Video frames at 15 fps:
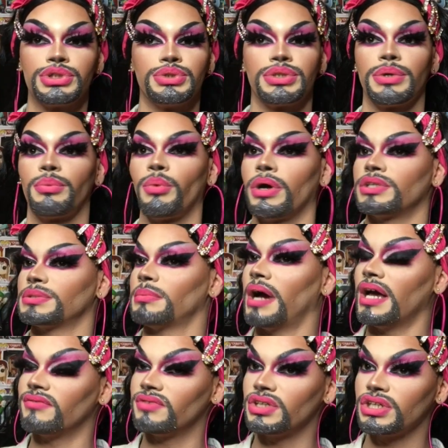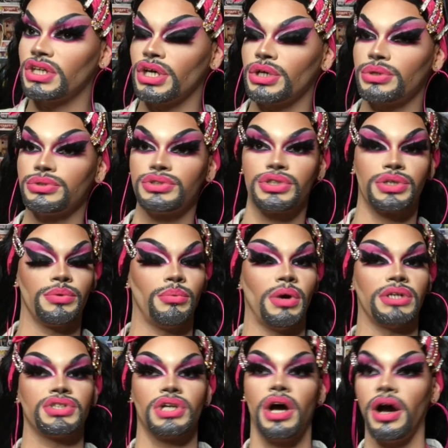You can watch my videos. You can
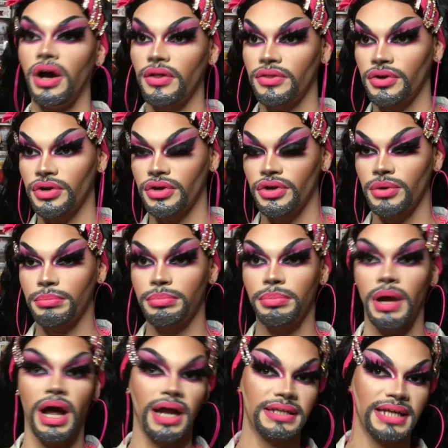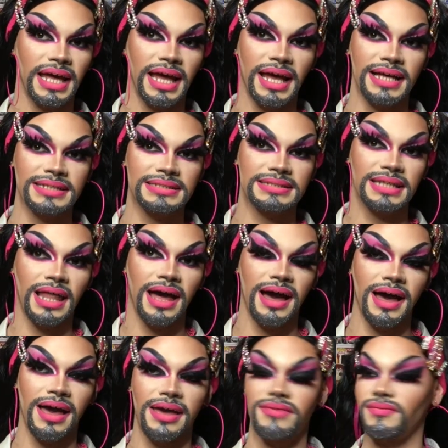watch other podcasts
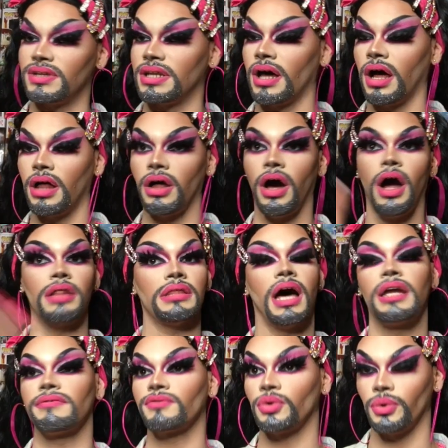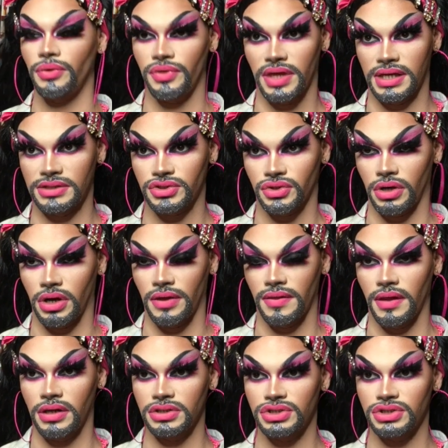live, and a, a lot of cool things are on there.